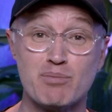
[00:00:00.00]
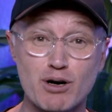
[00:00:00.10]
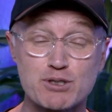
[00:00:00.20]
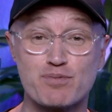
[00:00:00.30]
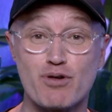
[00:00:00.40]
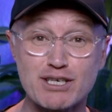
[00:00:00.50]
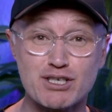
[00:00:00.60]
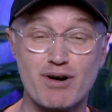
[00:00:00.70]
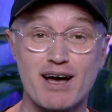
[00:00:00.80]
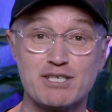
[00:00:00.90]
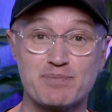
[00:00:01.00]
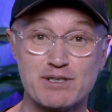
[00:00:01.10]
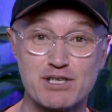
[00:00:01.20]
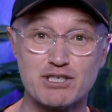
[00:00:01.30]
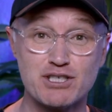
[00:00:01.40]
most pressurized
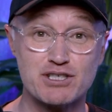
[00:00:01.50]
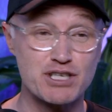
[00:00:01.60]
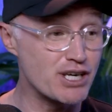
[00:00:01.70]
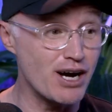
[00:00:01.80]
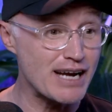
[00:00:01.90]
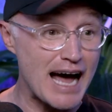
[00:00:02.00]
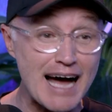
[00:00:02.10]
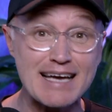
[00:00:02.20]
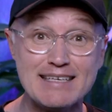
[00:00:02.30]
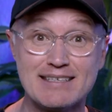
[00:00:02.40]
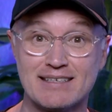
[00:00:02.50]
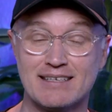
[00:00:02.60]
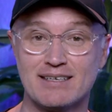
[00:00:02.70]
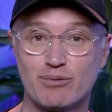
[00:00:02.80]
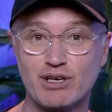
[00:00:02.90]
positions. You can't hide
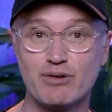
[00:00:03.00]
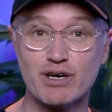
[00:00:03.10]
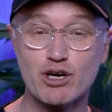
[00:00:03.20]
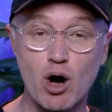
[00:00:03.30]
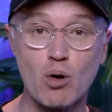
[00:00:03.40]
when you're in